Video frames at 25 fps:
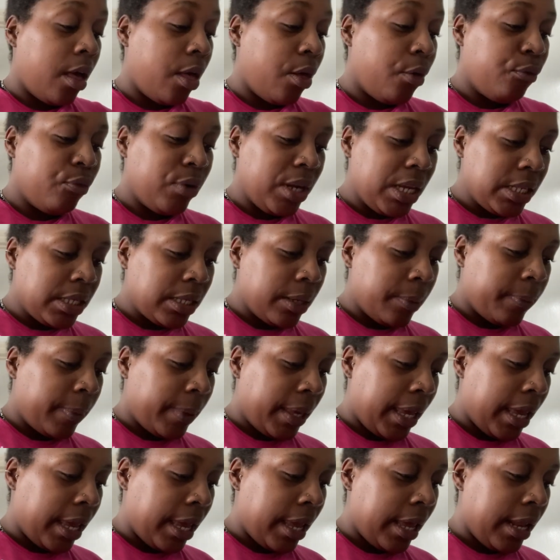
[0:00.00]
Reason
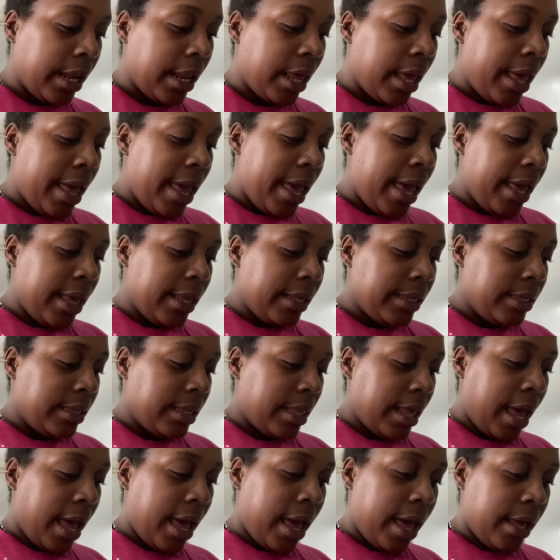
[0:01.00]
being is
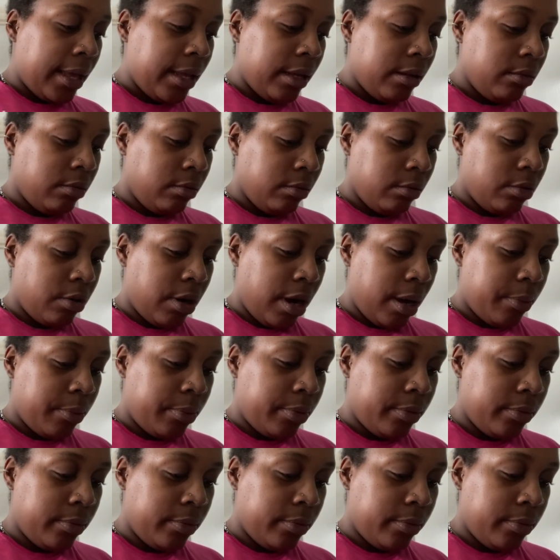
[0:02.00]
that, oh crap,